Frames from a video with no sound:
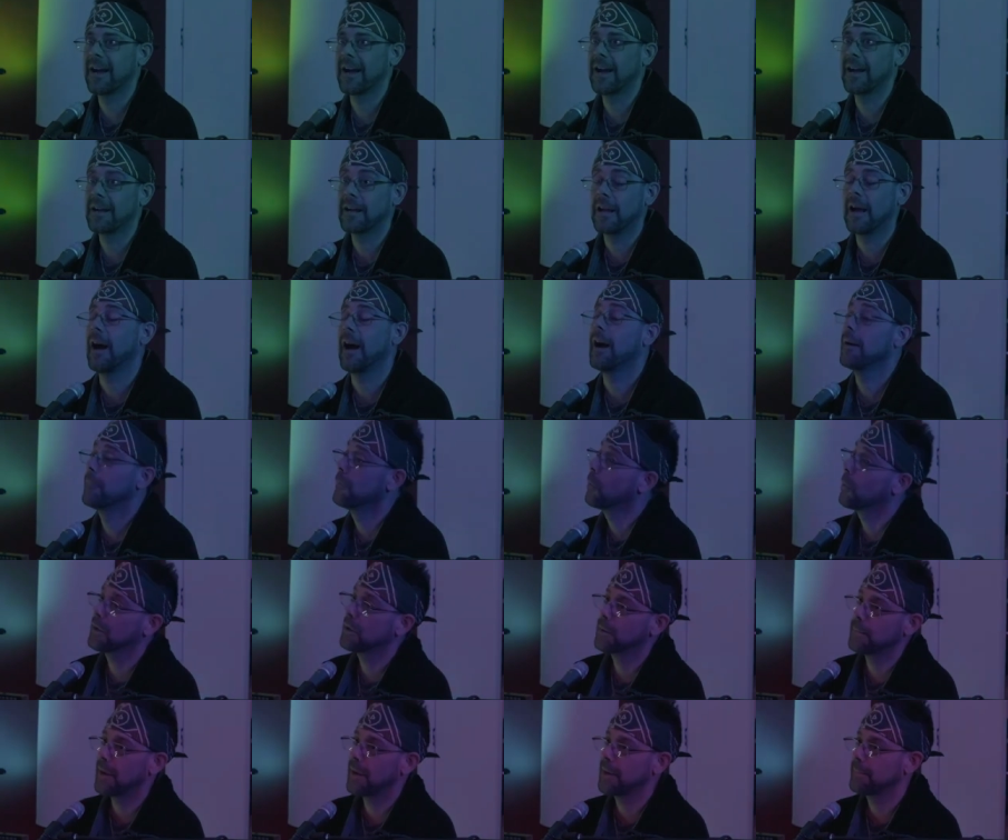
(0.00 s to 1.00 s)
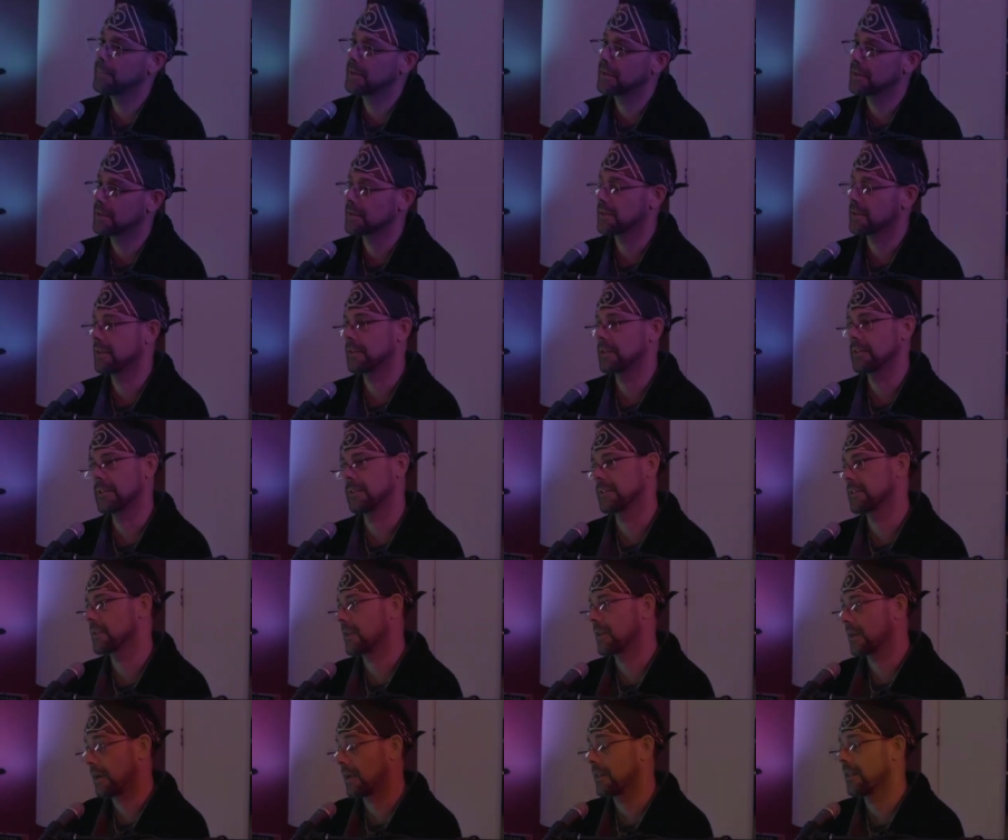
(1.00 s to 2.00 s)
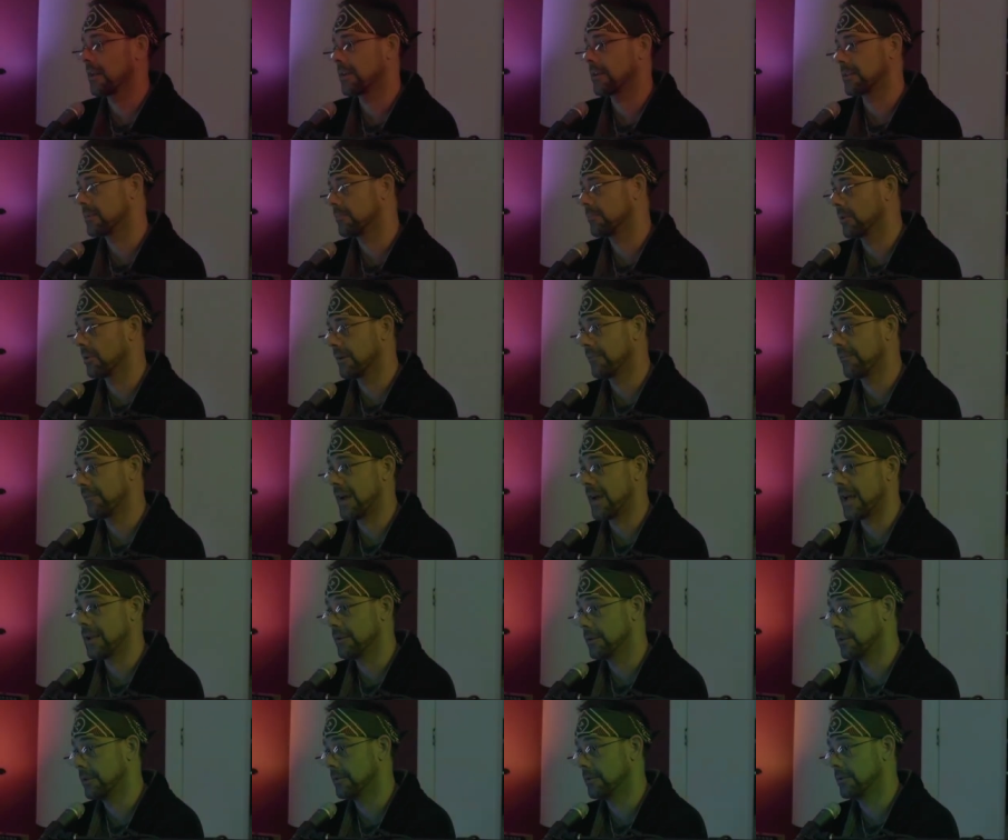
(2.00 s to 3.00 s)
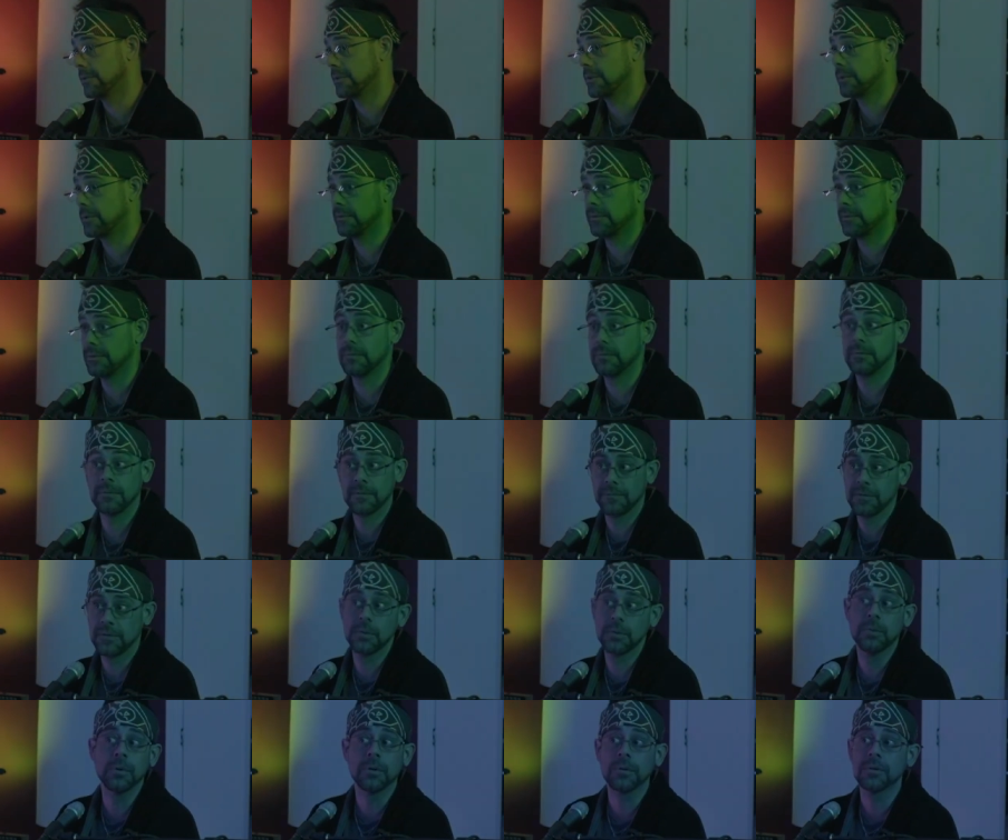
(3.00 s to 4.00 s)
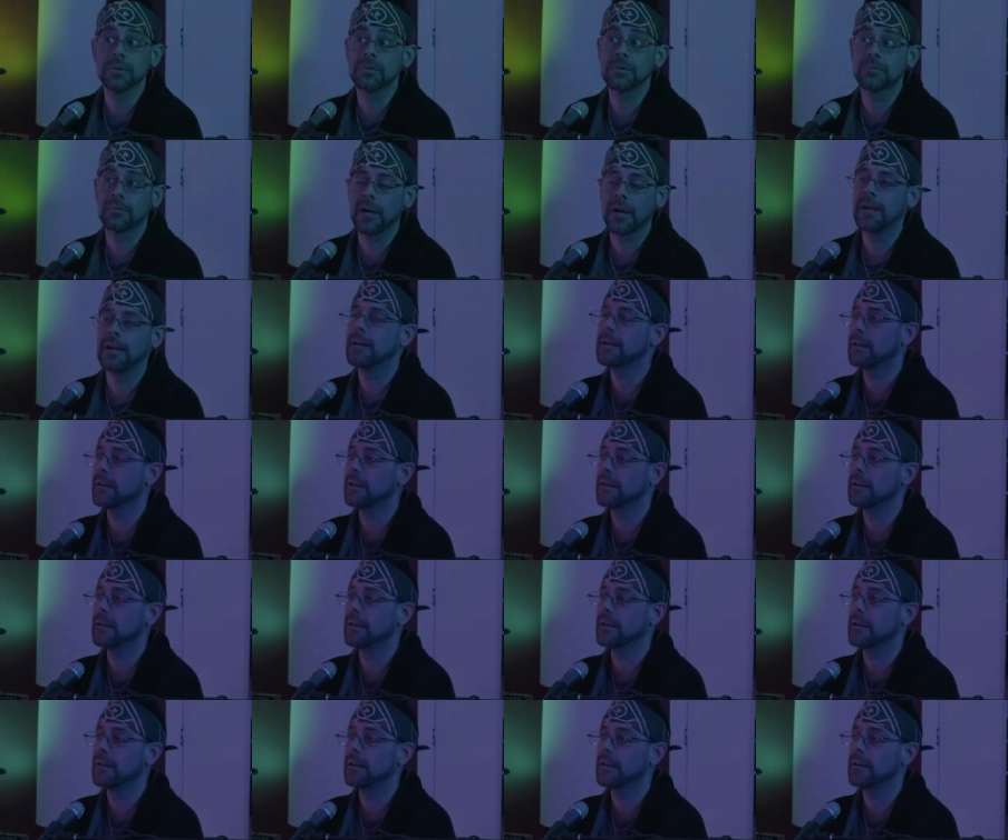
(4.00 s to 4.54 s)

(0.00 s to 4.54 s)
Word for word: I one of my biggest things is like I like to bring value to the viewers, right? Mm-hmm.